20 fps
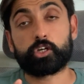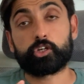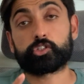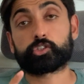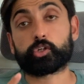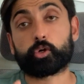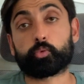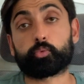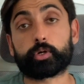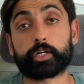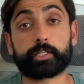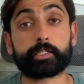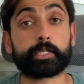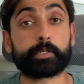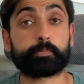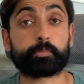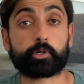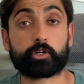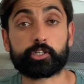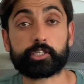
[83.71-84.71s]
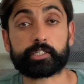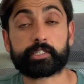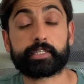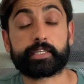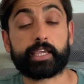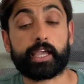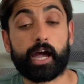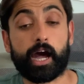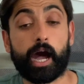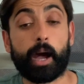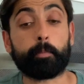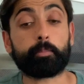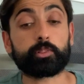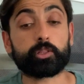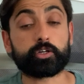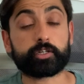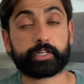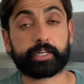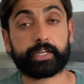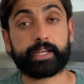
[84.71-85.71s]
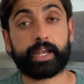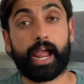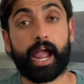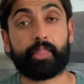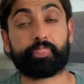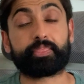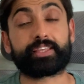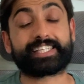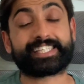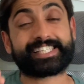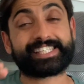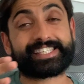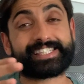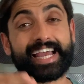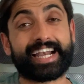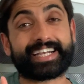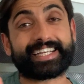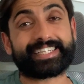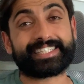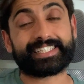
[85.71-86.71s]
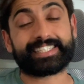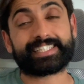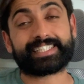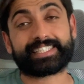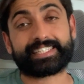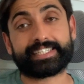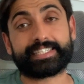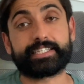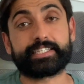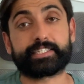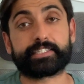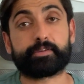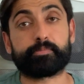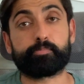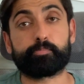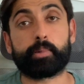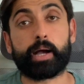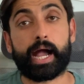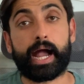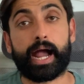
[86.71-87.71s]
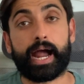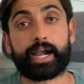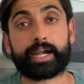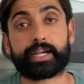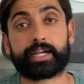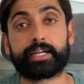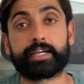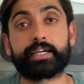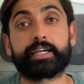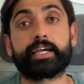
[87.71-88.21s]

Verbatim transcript: So really personally, I'm looking at the second season back